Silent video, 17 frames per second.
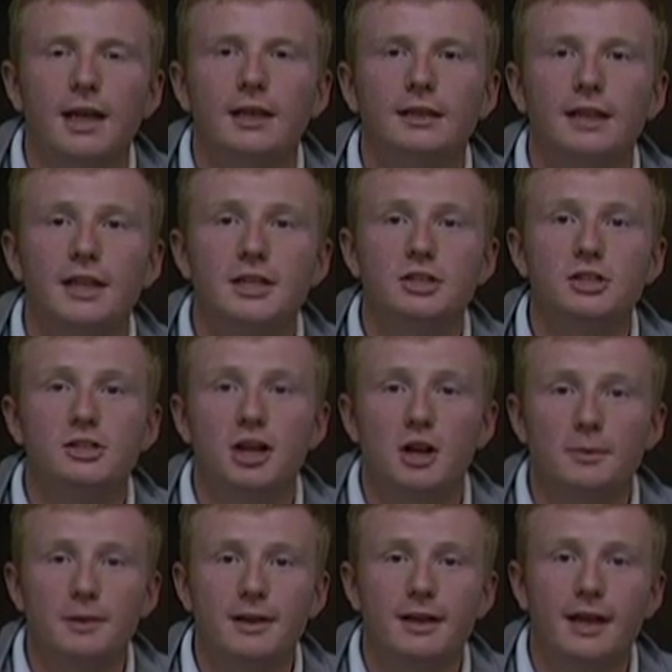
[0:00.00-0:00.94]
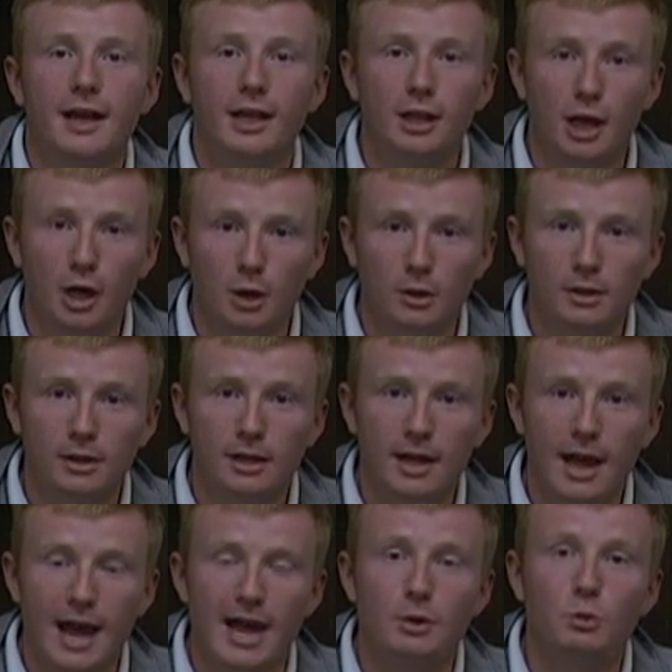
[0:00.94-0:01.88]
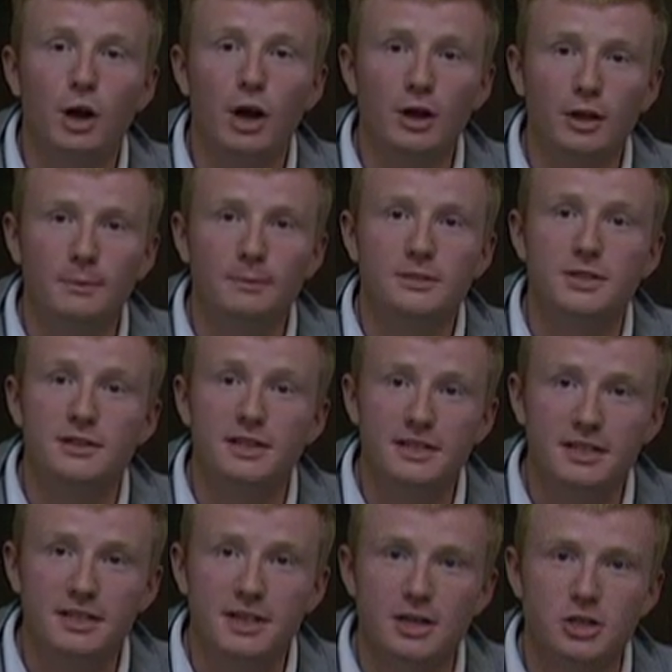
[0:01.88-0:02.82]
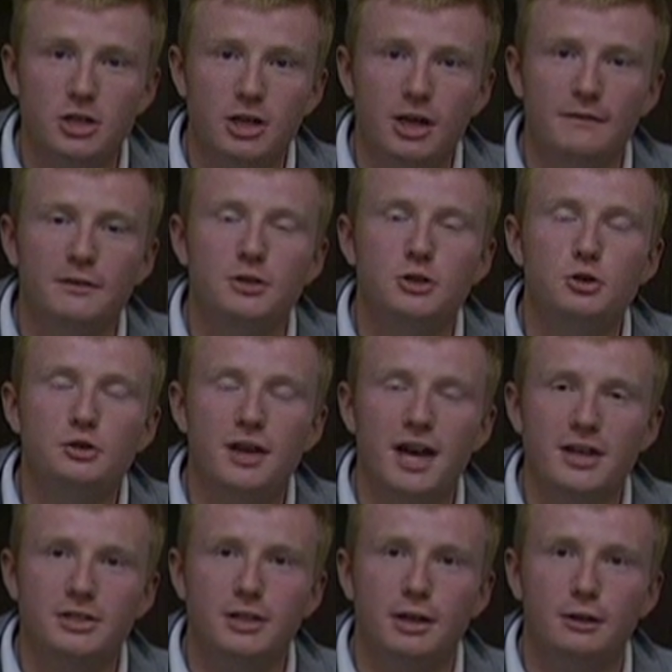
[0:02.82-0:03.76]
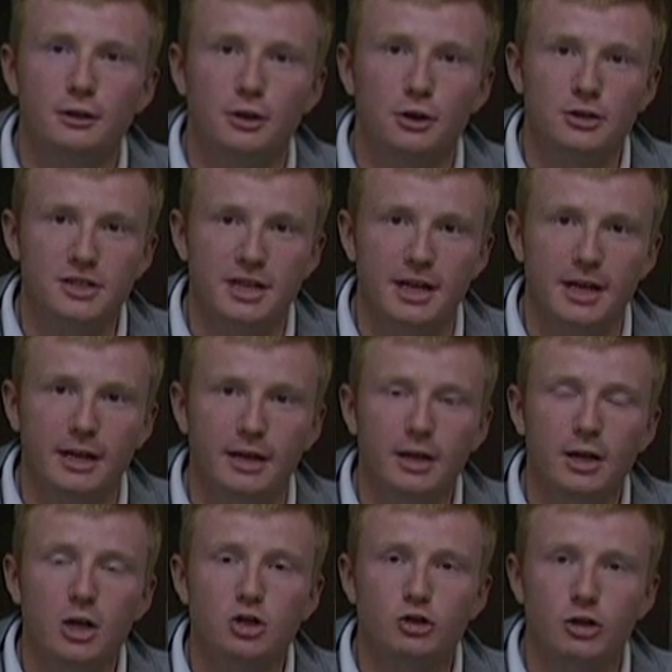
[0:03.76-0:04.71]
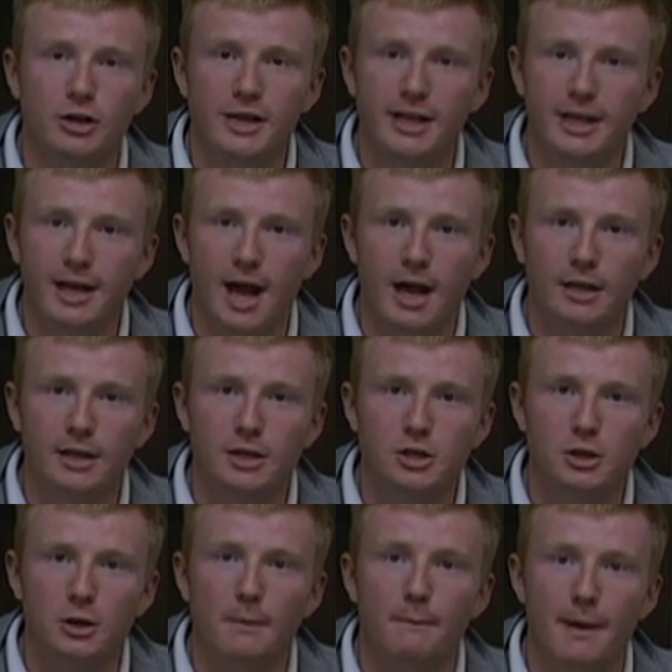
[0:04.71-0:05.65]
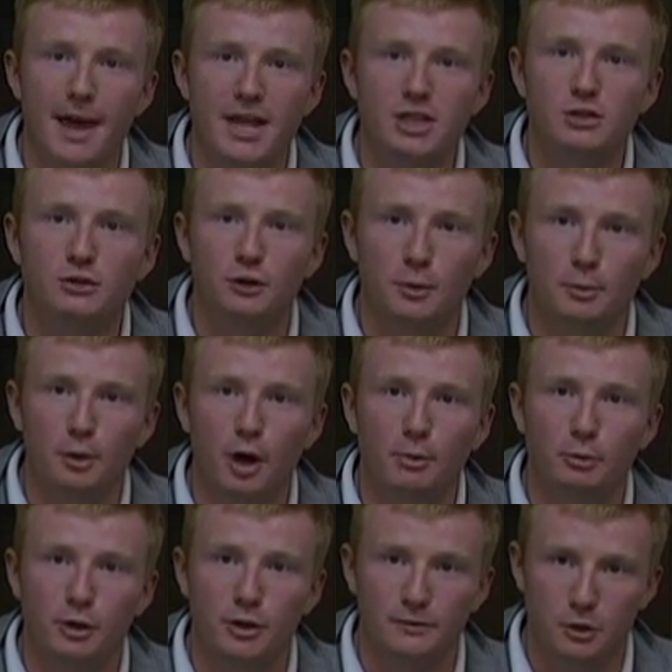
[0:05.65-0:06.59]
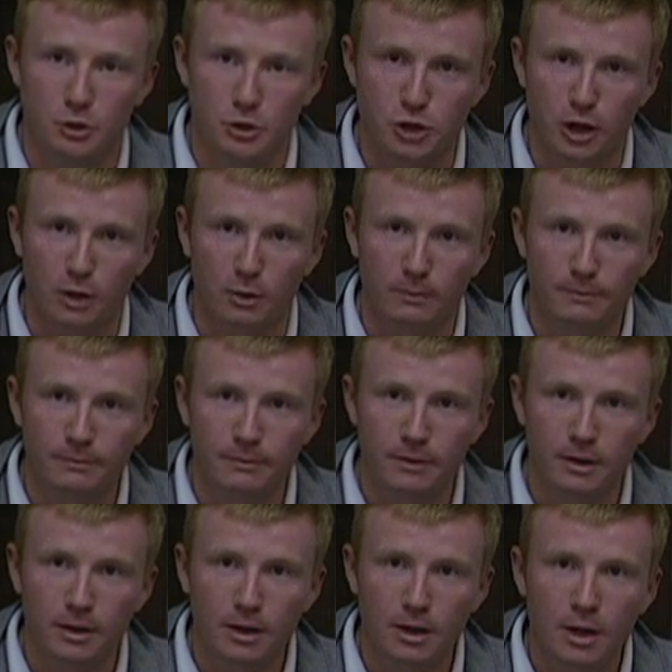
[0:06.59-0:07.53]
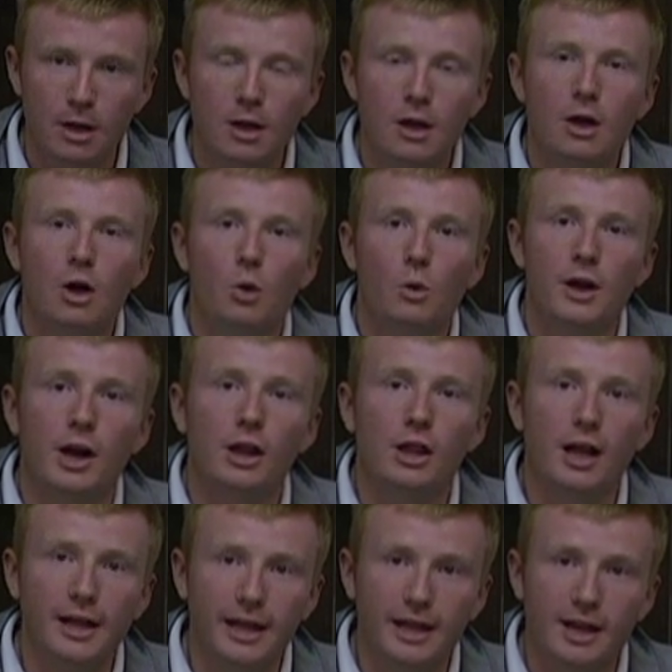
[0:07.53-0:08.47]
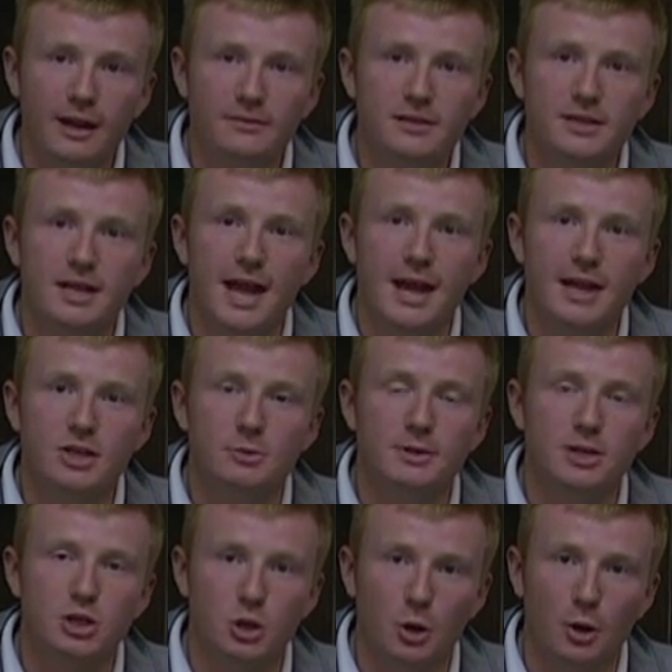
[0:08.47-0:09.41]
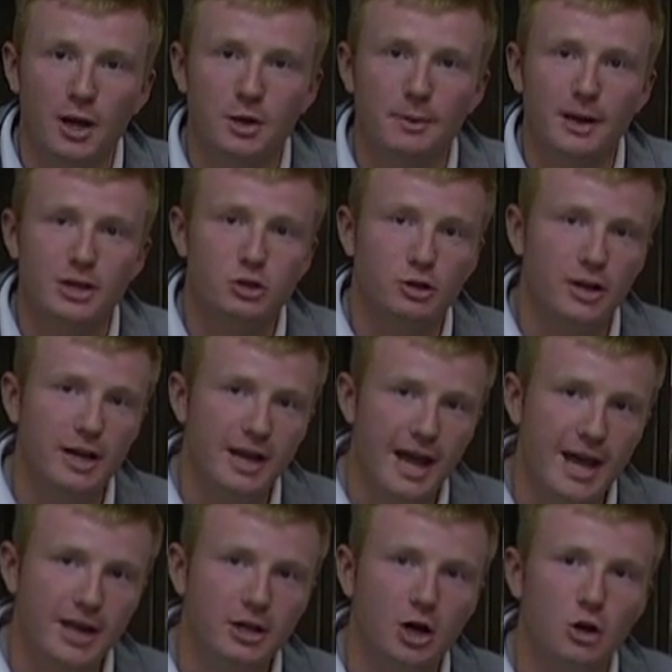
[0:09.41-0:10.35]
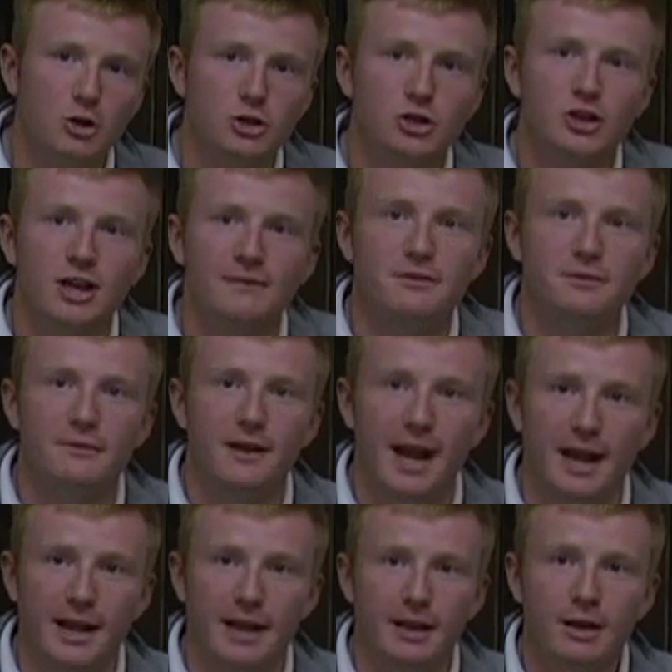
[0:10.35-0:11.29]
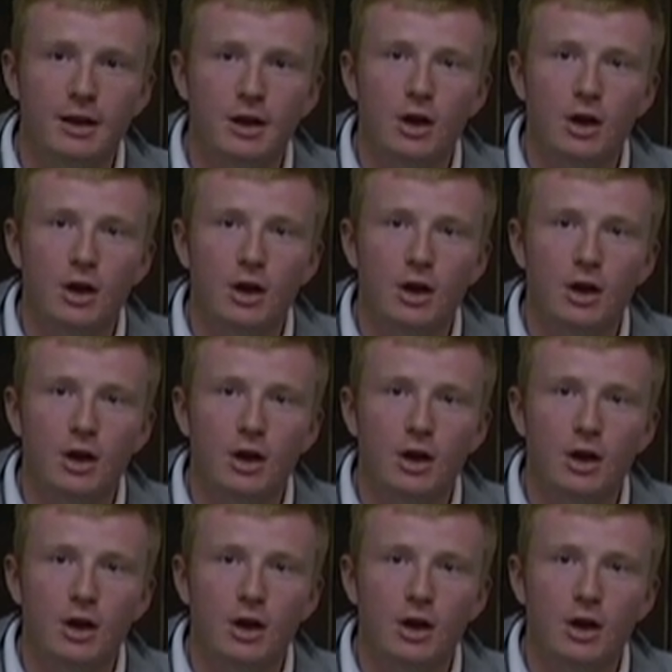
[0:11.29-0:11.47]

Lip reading: Ladies and gentlemen, hello, and welcome to this edition of the 2013 Trinity College Men's Football Preview Show. We are lucky enough today to be joined by Trinity head coach Jeff Devanney,